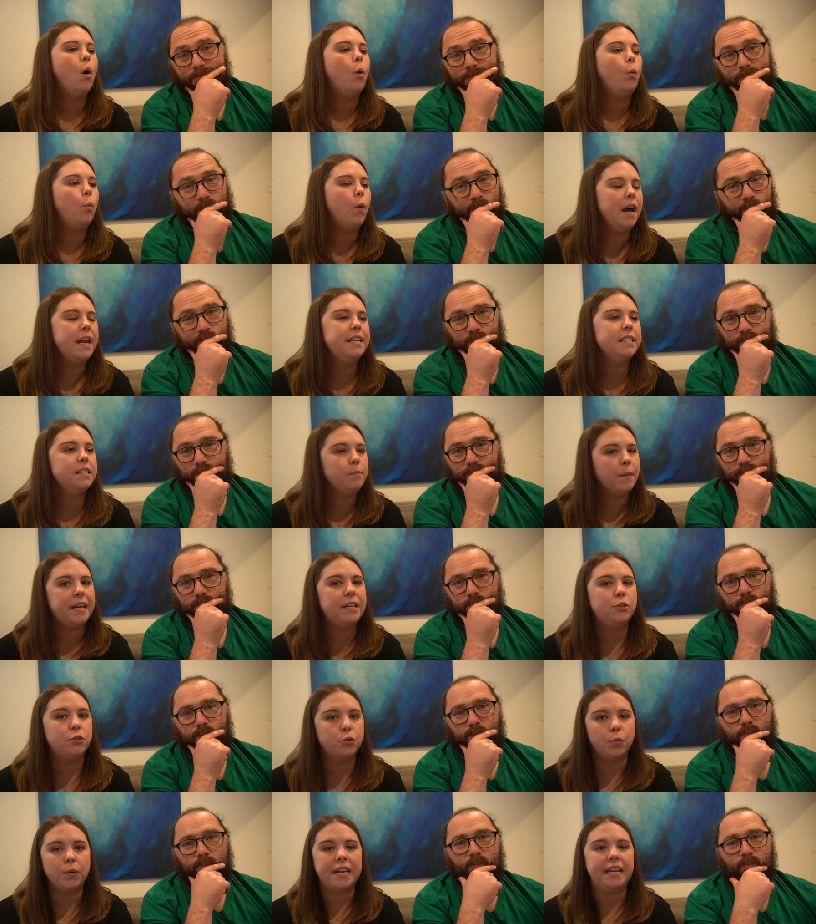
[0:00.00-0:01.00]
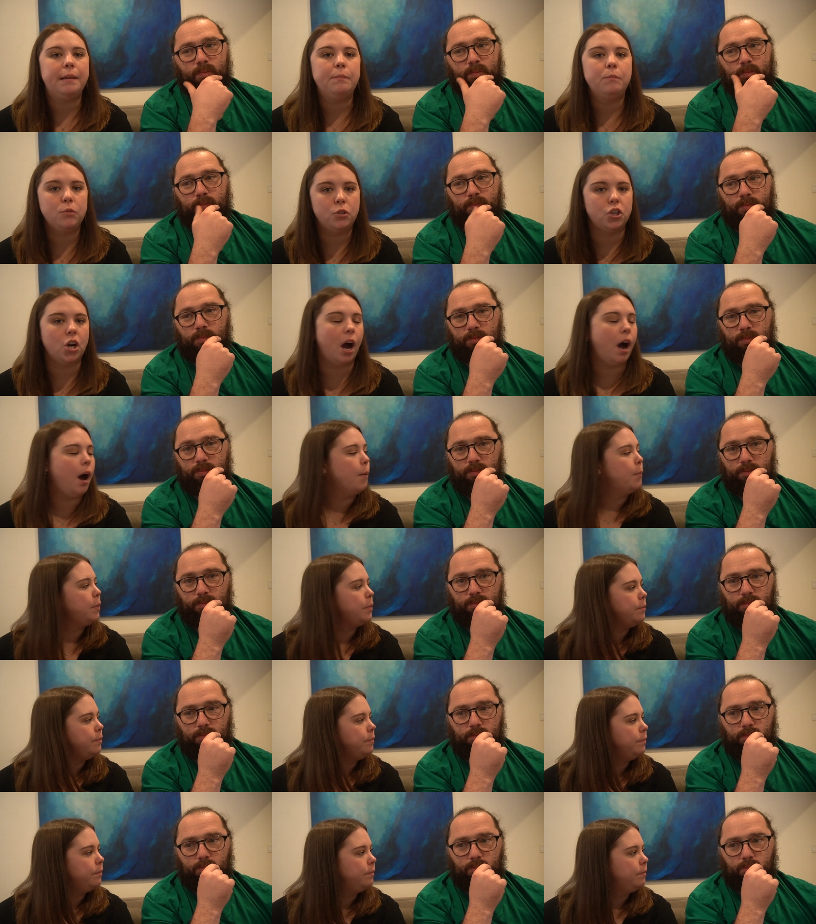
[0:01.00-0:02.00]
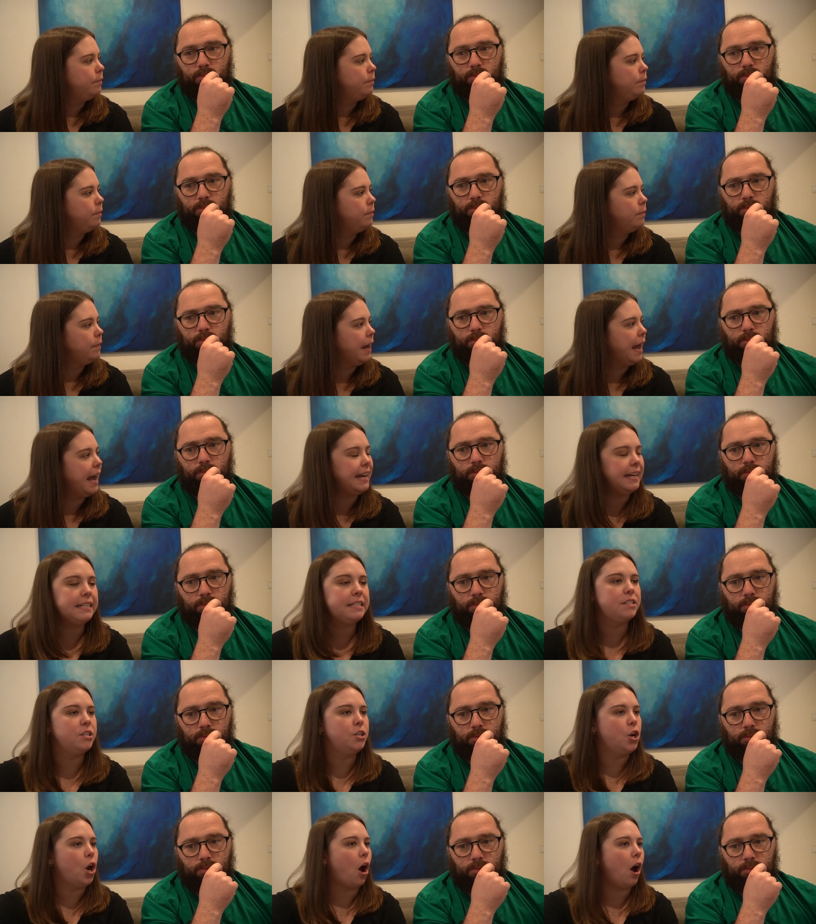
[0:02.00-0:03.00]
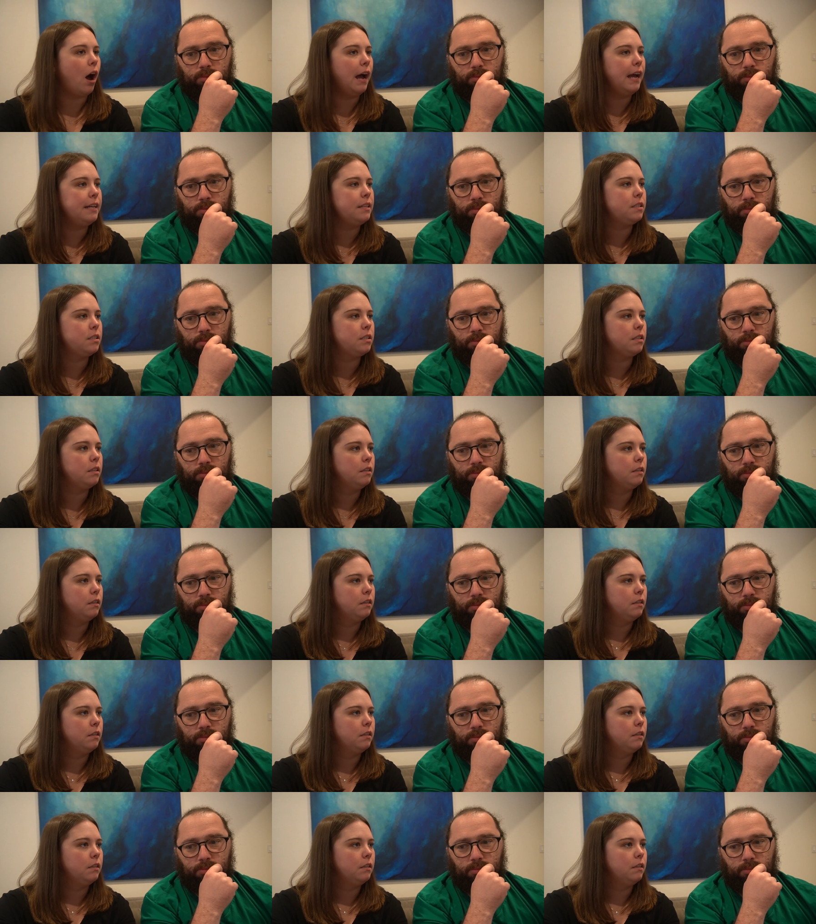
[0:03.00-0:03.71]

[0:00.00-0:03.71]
Speaker 1: What is my dream job? And it's not